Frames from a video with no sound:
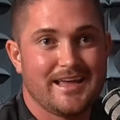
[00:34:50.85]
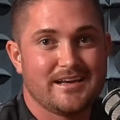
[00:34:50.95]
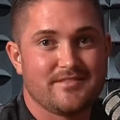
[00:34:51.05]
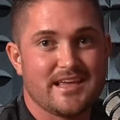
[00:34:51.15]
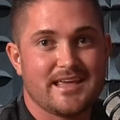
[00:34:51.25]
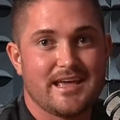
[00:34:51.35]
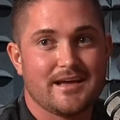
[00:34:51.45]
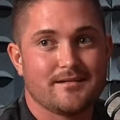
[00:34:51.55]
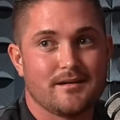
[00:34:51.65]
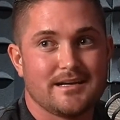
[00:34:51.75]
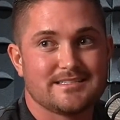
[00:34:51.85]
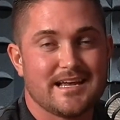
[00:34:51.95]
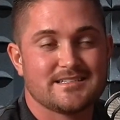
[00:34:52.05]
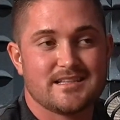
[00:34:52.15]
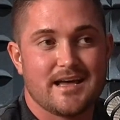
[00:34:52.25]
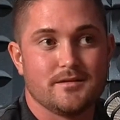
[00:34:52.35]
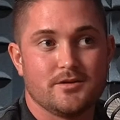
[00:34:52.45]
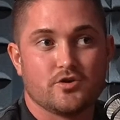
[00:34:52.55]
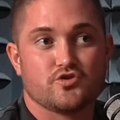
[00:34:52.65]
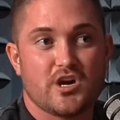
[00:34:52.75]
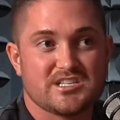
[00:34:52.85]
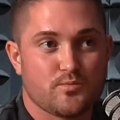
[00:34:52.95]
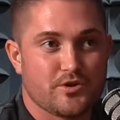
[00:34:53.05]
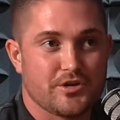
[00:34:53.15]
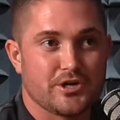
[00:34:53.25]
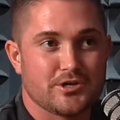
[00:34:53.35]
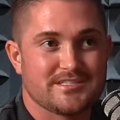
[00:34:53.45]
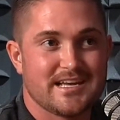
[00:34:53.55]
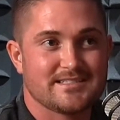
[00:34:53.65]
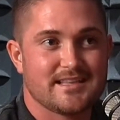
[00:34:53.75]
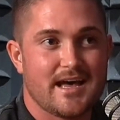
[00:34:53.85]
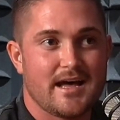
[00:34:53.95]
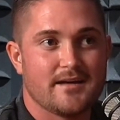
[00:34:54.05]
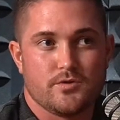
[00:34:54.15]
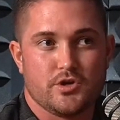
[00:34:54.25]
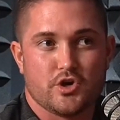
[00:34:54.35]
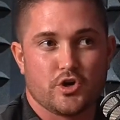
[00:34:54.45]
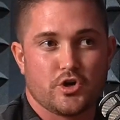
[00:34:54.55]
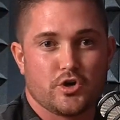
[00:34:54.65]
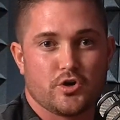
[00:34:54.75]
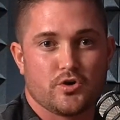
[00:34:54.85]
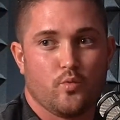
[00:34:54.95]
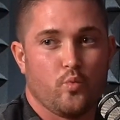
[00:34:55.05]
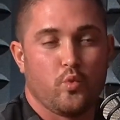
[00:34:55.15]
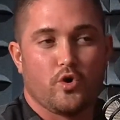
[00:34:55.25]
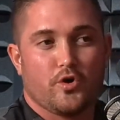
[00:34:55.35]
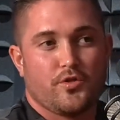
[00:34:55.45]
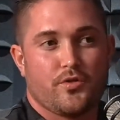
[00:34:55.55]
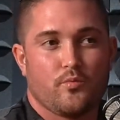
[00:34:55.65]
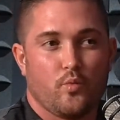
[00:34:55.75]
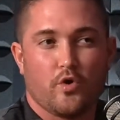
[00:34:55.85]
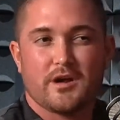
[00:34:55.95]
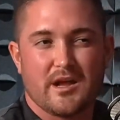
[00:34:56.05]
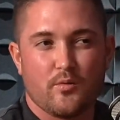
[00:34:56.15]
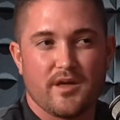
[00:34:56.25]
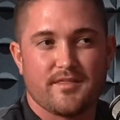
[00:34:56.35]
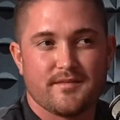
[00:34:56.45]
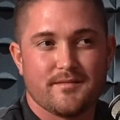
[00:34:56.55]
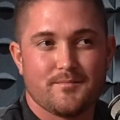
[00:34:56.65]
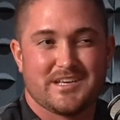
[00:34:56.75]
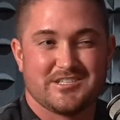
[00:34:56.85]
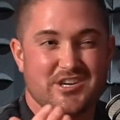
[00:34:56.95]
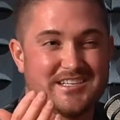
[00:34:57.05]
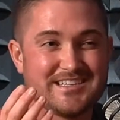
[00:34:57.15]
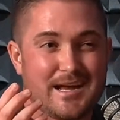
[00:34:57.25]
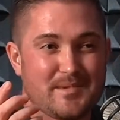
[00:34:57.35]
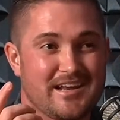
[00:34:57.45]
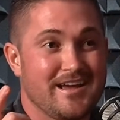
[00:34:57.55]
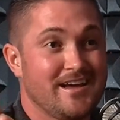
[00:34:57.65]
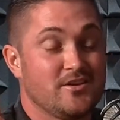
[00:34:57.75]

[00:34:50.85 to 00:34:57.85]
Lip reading: And if they can't assess that you're trustworthy or assess that you're worth working with, because dude,